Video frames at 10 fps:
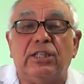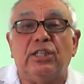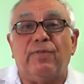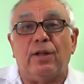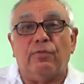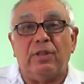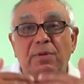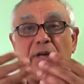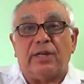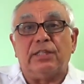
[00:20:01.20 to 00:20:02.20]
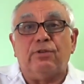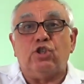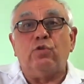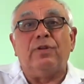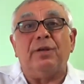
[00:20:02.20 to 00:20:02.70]
is one of the miracles
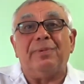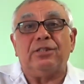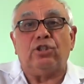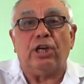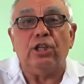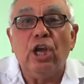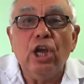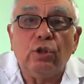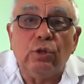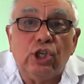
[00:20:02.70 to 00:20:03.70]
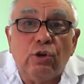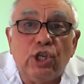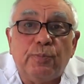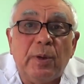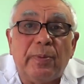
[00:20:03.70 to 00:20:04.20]
which you will demonstrate to the
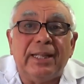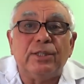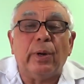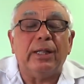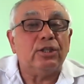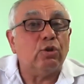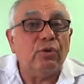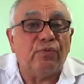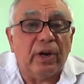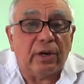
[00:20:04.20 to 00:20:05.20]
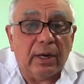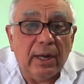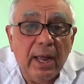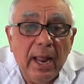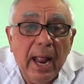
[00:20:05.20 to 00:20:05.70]
Jewish people as well as to the Pharaoh.
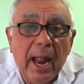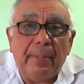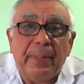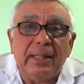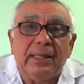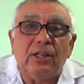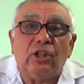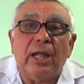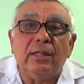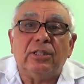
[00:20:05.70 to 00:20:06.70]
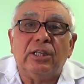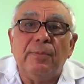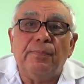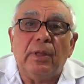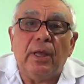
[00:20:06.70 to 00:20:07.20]
And then he tells
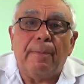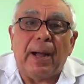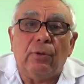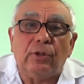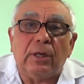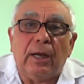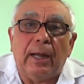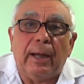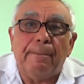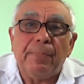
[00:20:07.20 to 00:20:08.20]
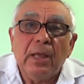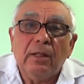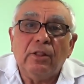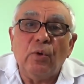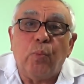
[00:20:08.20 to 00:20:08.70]
him about uh,
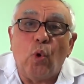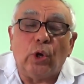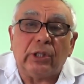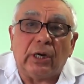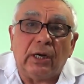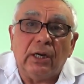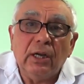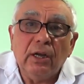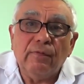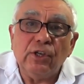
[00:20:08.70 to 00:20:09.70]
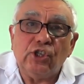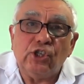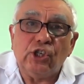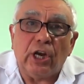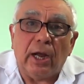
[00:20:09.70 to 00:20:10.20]
the water
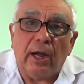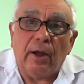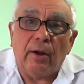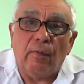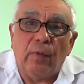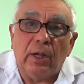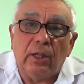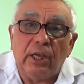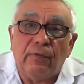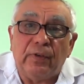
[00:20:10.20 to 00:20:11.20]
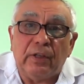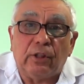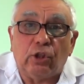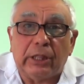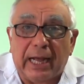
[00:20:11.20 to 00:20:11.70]
which uh, will, if it
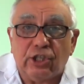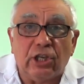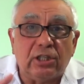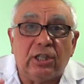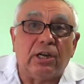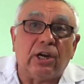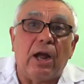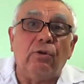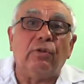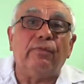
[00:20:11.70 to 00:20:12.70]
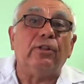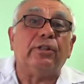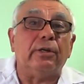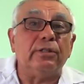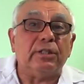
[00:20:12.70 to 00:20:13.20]
touches the ground, will
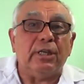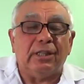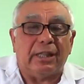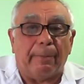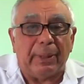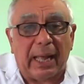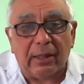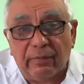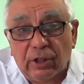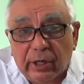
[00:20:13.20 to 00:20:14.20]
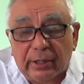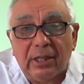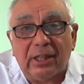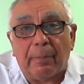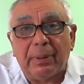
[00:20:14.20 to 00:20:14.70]
turn into blood, will turn
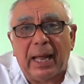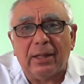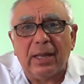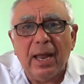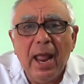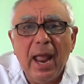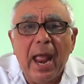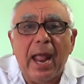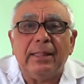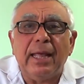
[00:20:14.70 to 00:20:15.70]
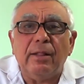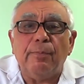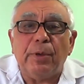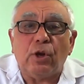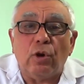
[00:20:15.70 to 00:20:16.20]
into blood. And
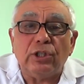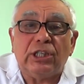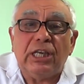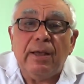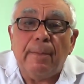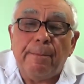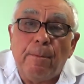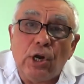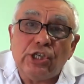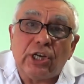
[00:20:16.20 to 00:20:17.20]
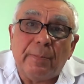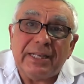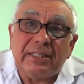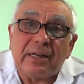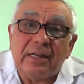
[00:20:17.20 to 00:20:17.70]
then because he, Moshe
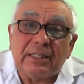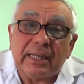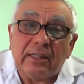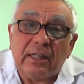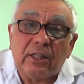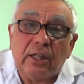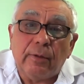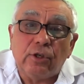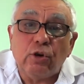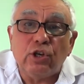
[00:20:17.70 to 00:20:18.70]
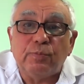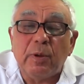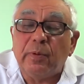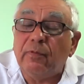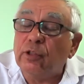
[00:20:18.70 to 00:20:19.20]
basically said that the Jewish
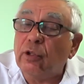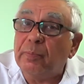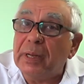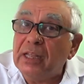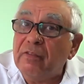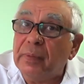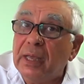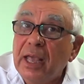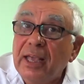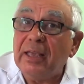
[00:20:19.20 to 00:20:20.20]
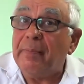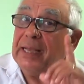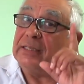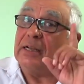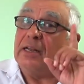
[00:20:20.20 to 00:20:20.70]
people will not believe me, he
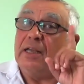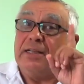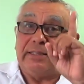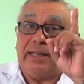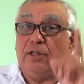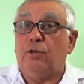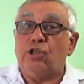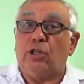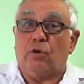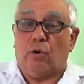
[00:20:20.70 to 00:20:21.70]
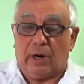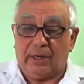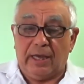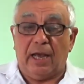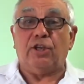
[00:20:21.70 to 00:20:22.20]
basically said Lashon hara.
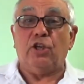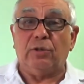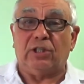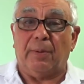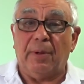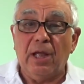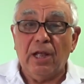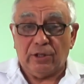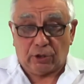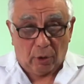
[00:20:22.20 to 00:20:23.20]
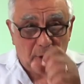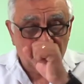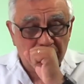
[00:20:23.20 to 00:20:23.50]
He accused them. So